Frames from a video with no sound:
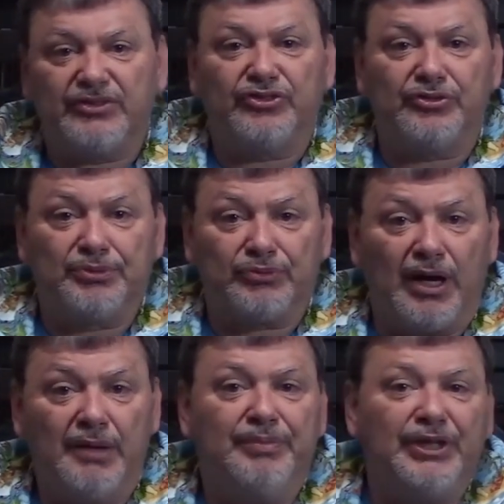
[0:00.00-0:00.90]
to
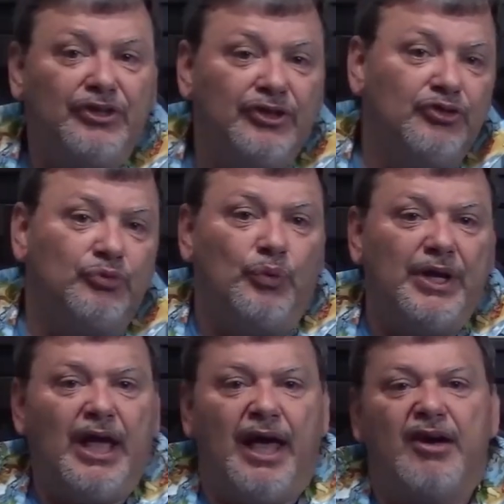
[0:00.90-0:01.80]
subscribe because
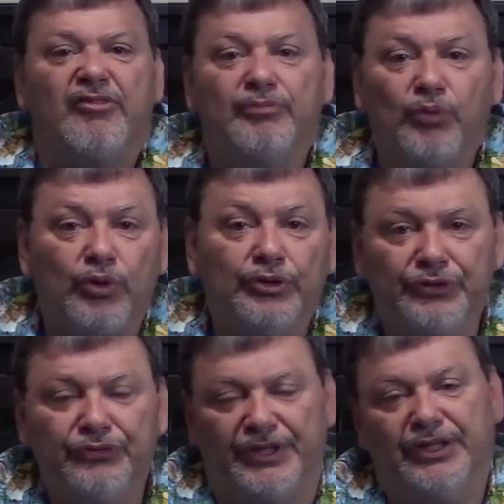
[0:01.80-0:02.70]
we have more
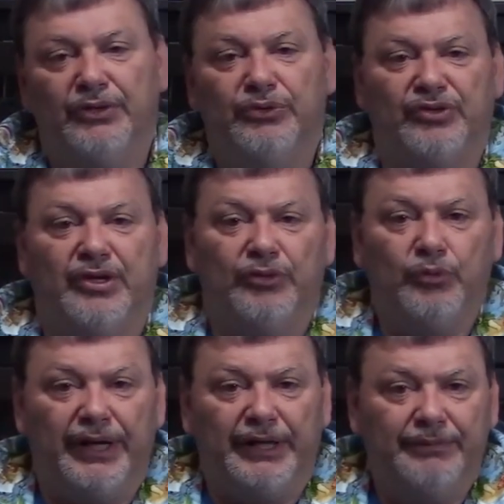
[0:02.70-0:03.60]
new videos on the
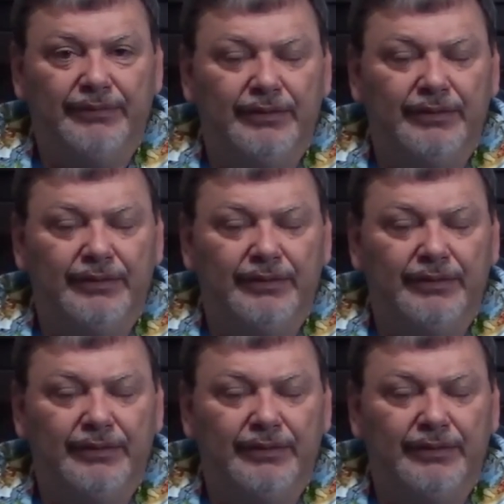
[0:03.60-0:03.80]
way.